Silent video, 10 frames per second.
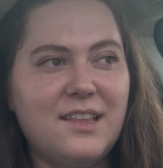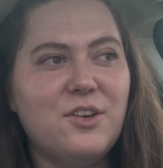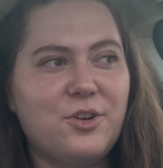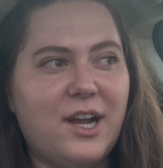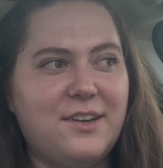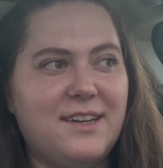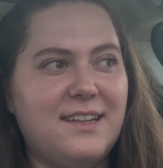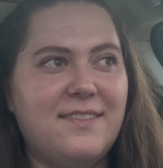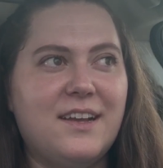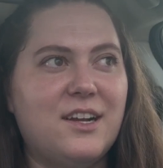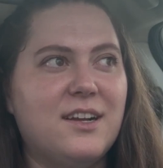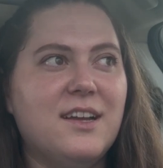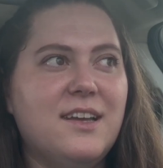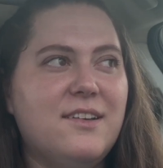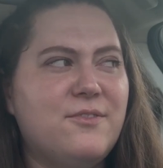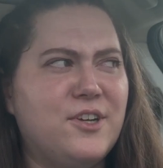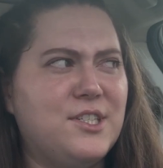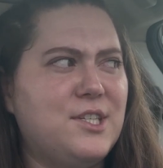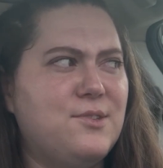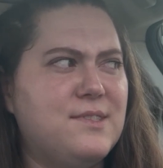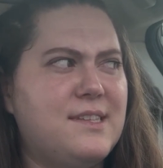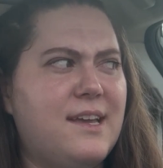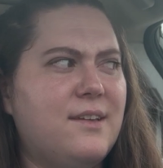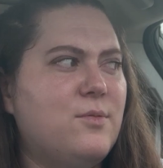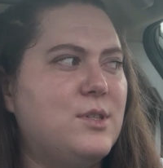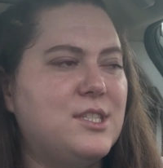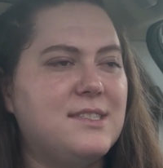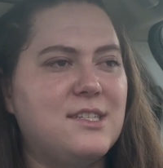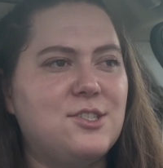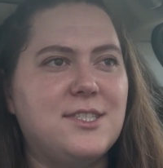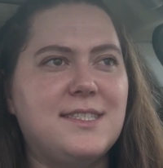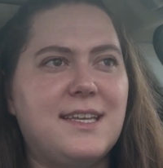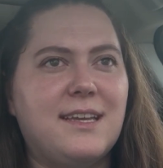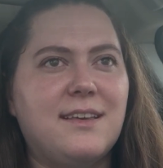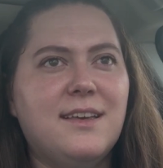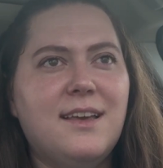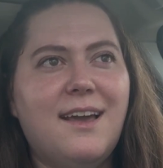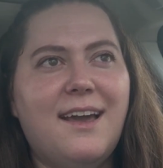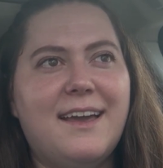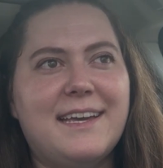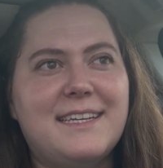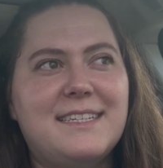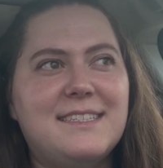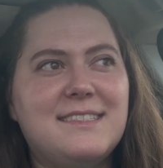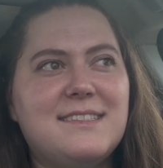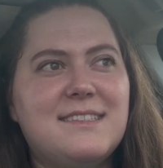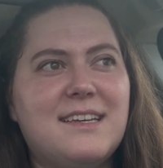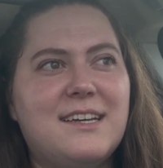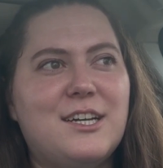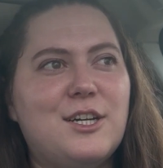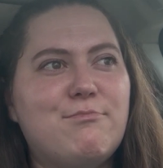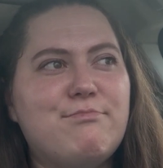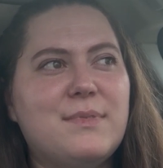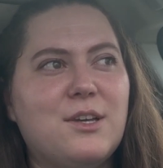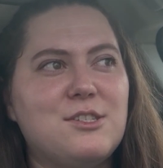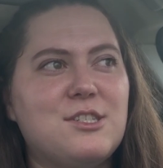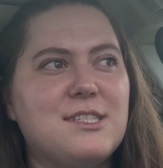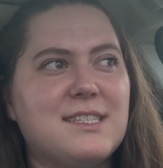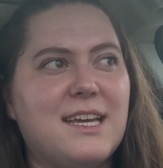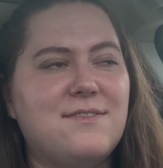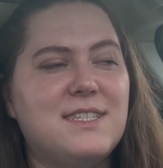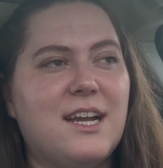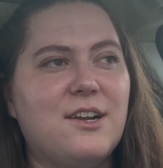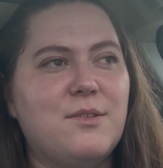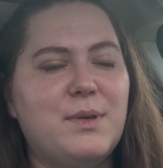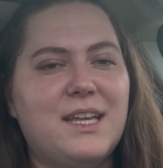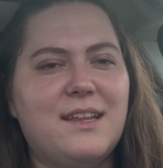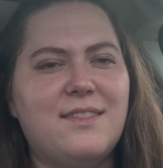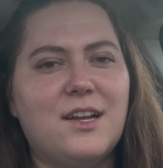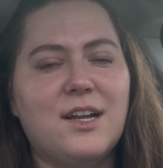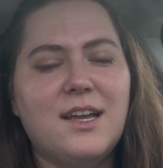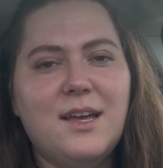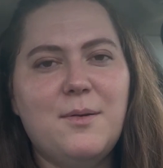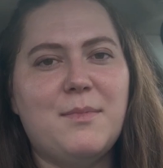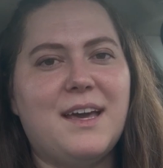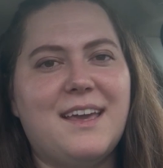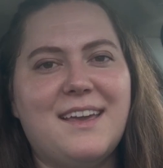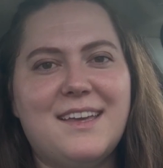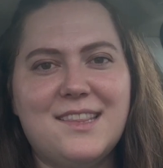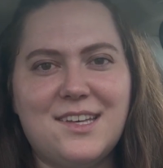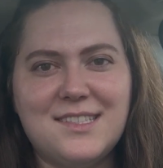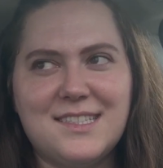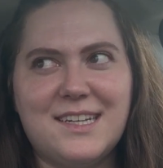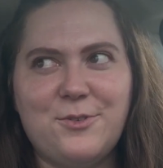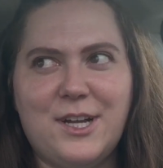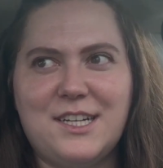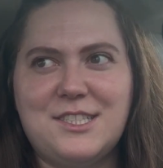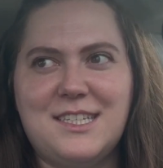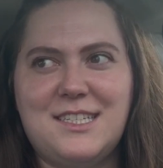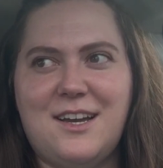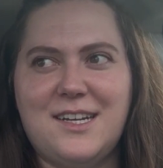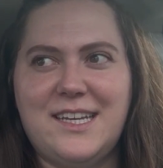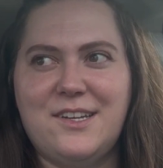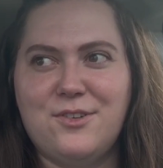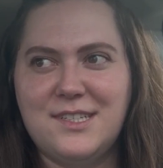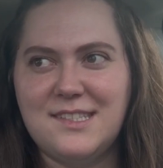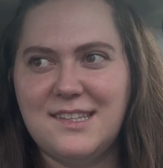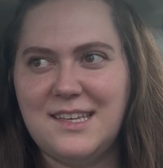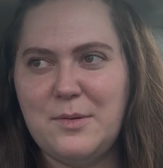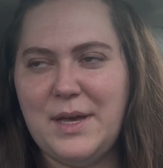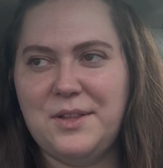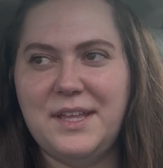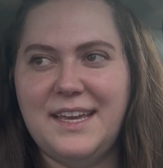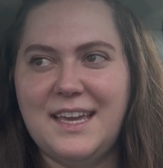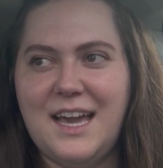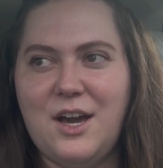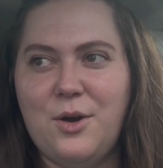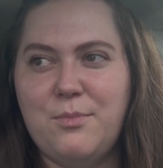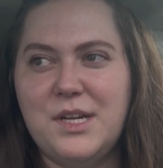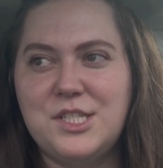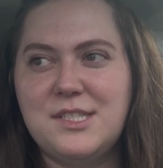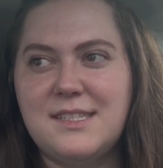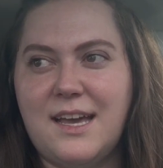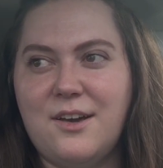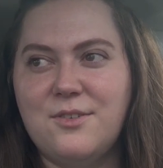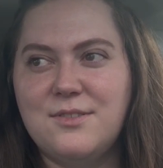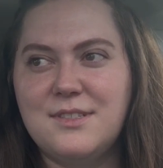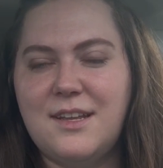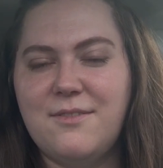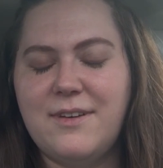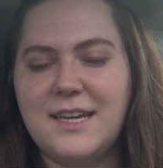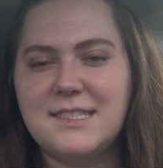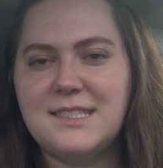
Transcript: crowded in there for a Tuesday, which is interesting, and I was just kind of tired of being in there. My in-laws and I were actually talking recently about like how much sound affects